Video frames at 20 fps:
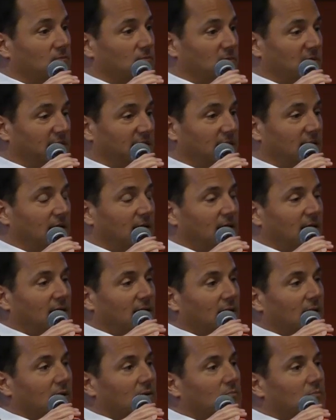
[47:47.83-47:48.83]
right?
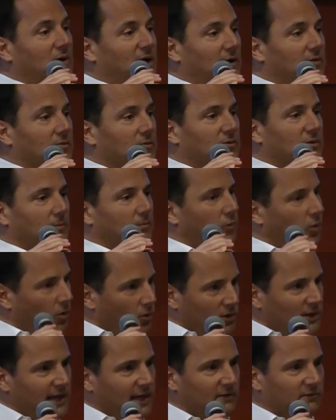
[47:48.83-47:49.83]
But the
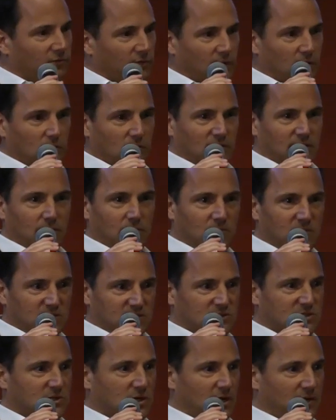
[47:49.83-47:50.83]
polling frequently
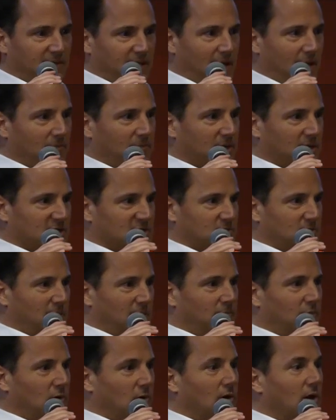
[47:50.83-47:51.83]
missed on that because
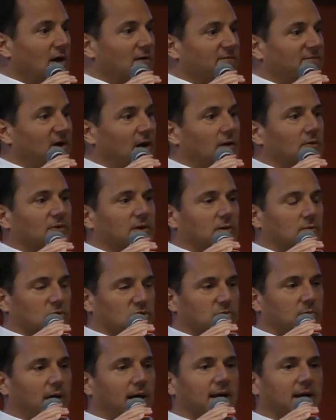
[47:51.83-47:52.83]
people felt in
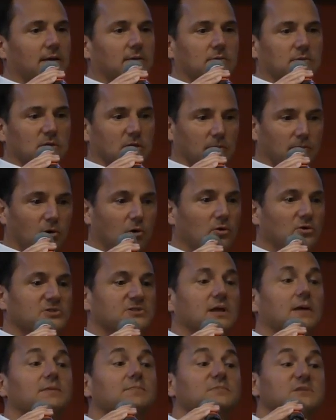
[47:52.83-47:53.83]
responding to the
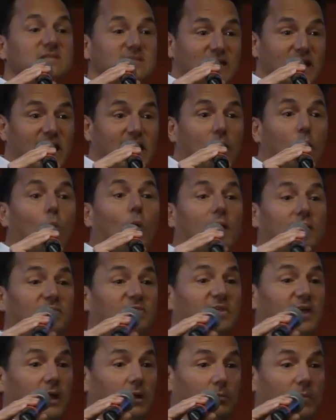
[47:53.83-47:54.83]
polls that saying
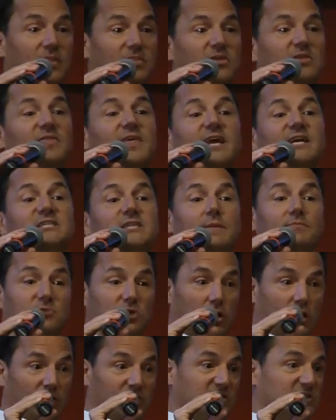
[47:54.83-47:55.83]
one thing meant that they
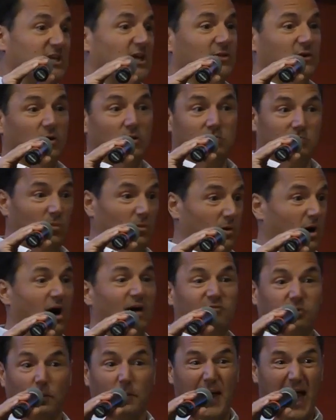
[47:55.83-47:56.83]
accepted all this other
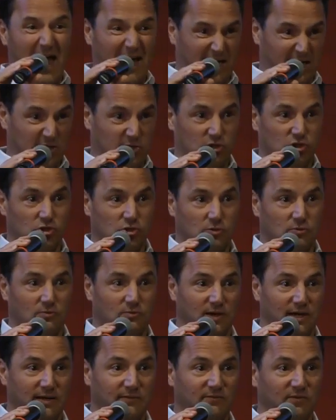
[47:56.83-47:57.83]
awful baggage,
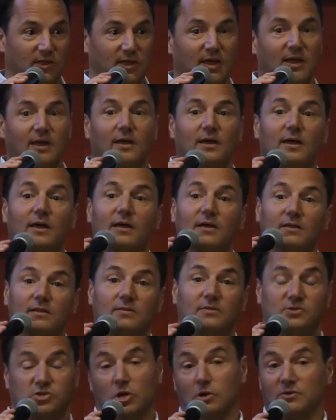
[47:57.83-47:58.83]
right?
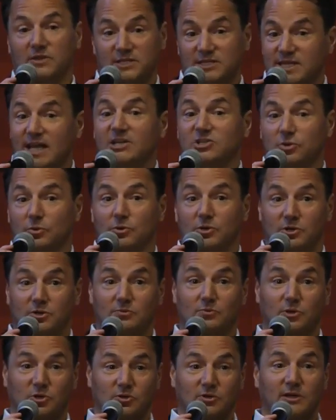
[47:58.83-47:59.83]
So this is
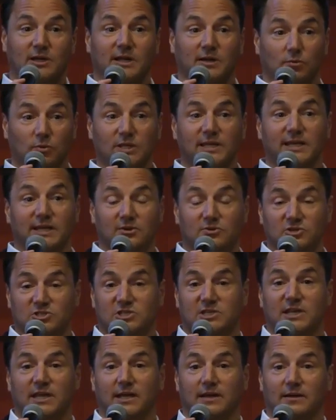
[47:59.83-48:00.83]
actually, we're doing a really
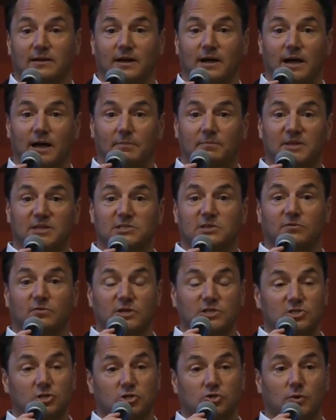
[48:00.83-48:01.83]
interesting piece of
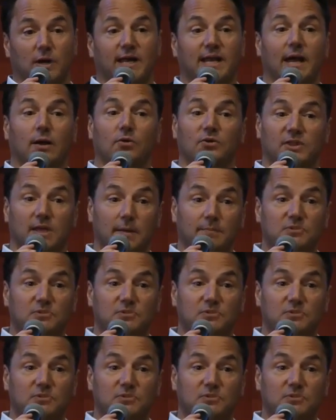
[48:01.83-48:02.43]
research right now with